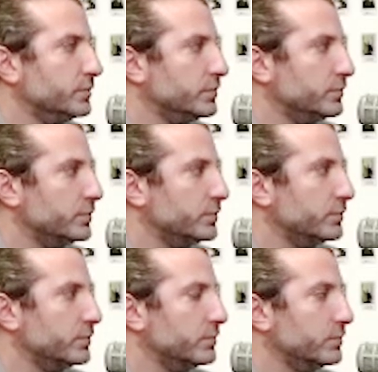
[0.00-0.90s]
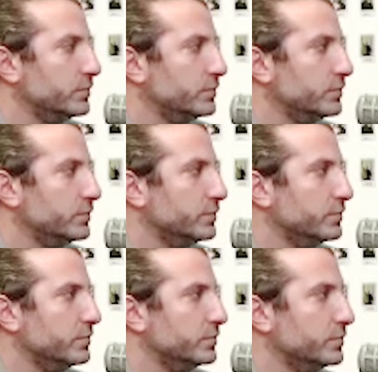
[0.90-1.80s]

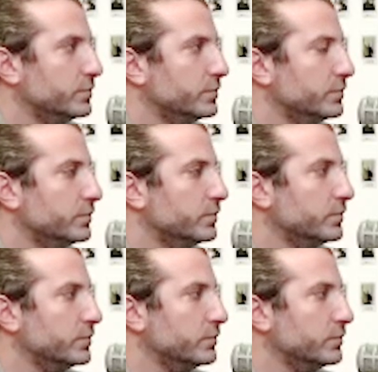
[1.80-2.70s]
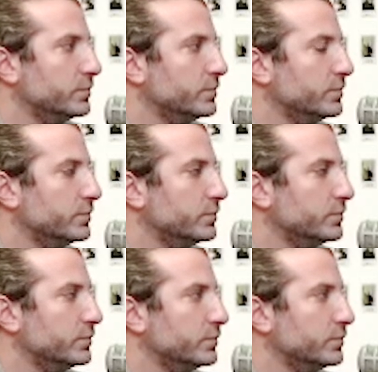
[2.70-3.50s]
This person isn't speaking.